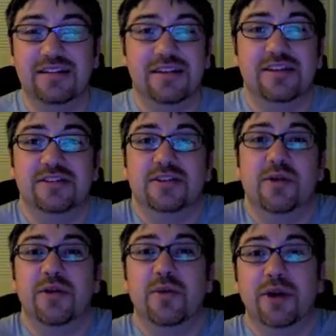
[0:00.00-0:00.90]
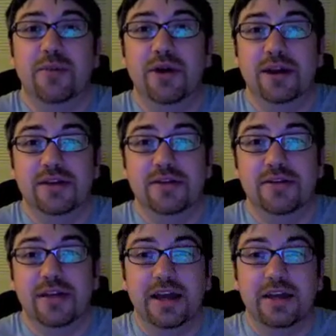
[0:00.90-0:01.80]
There's no other way to put it,
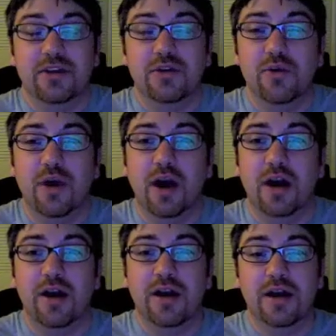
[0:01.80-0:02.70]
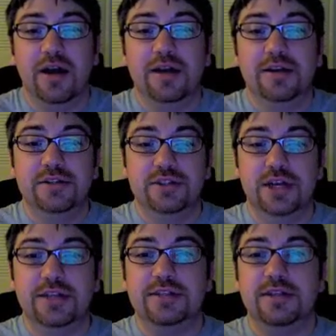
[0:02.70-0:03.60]
dude. Like, you are
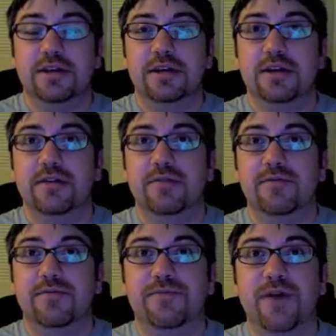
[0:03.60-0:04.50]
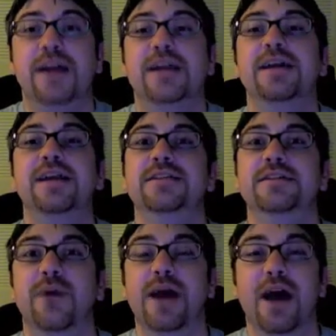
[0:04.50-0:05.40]
just finding an
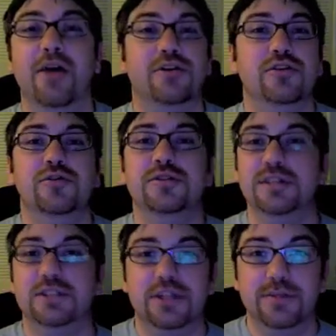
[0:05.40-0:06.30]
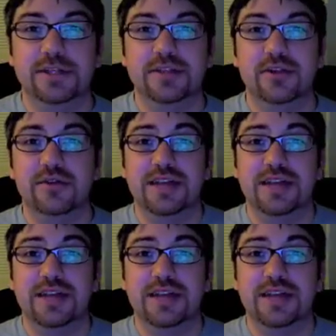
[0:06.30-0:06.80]
easy way out. You're using a cheap excuse,